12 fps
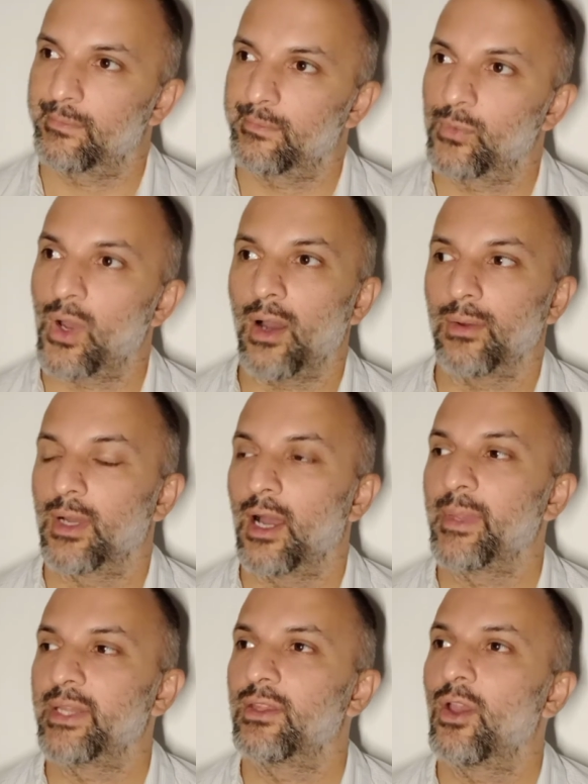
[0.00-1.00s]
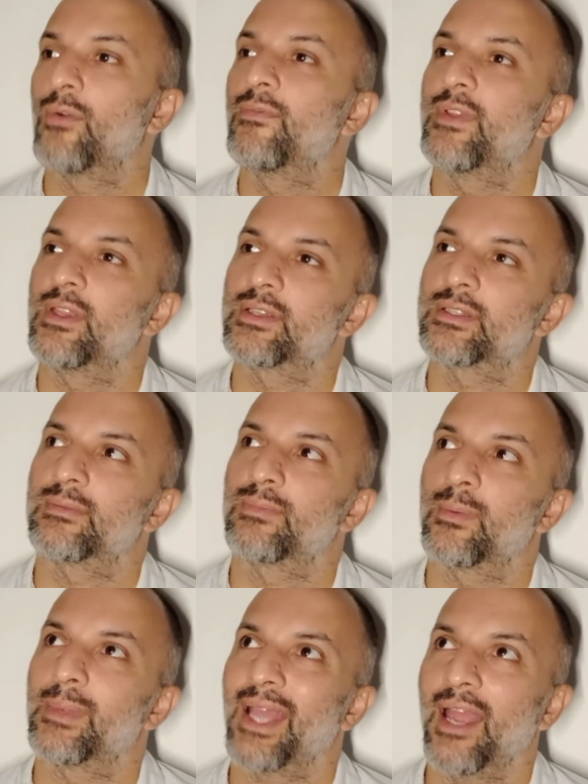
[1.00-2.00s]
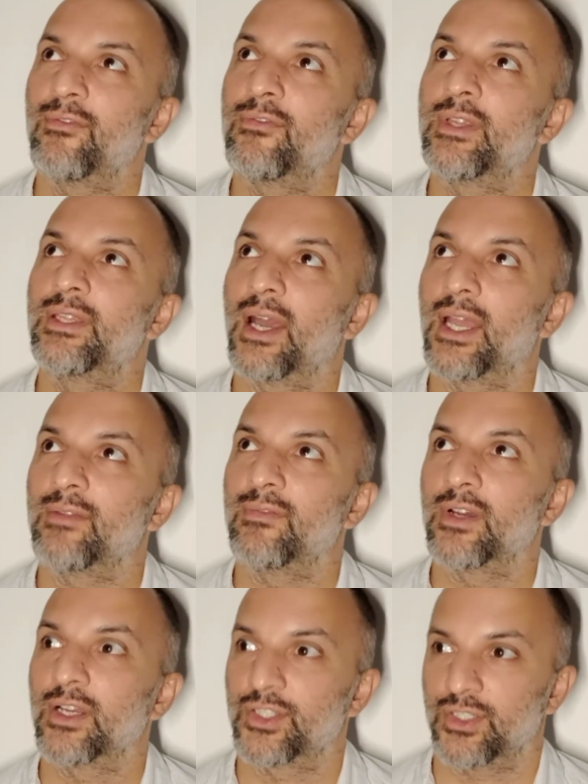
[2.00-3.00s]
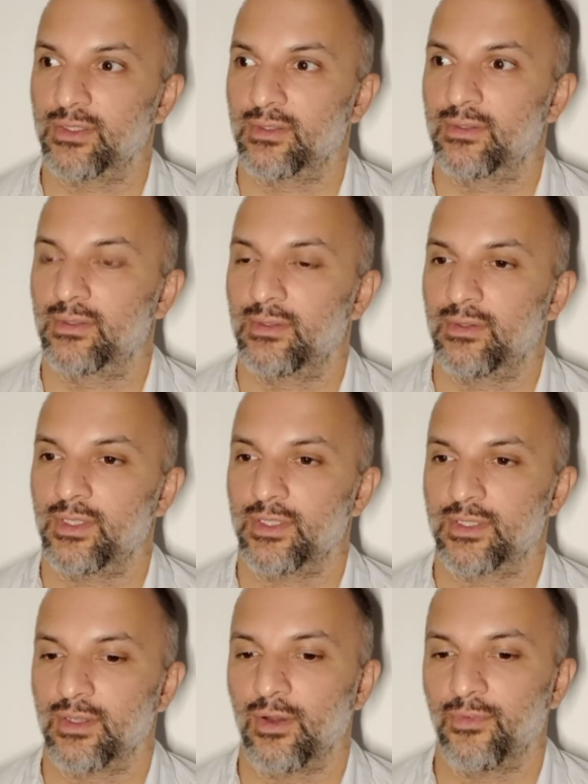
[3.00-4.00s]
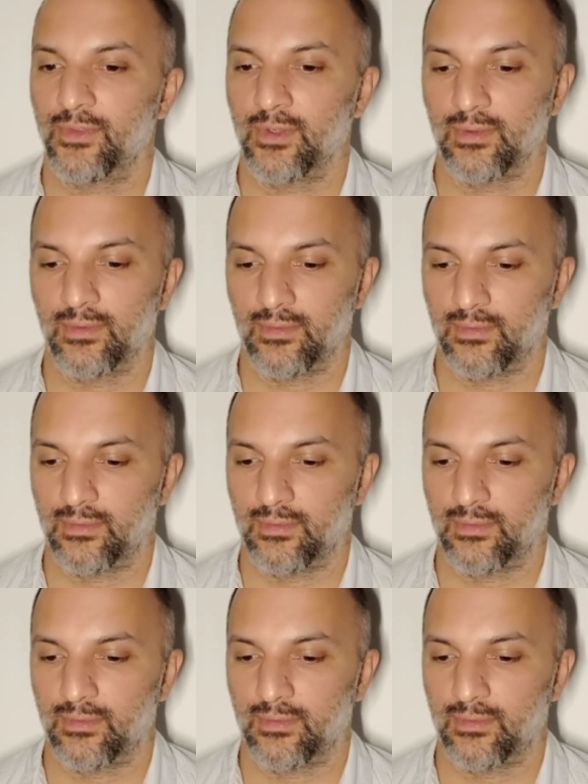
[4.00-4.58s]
well, I mean, the obvious, probably everyday version that's often,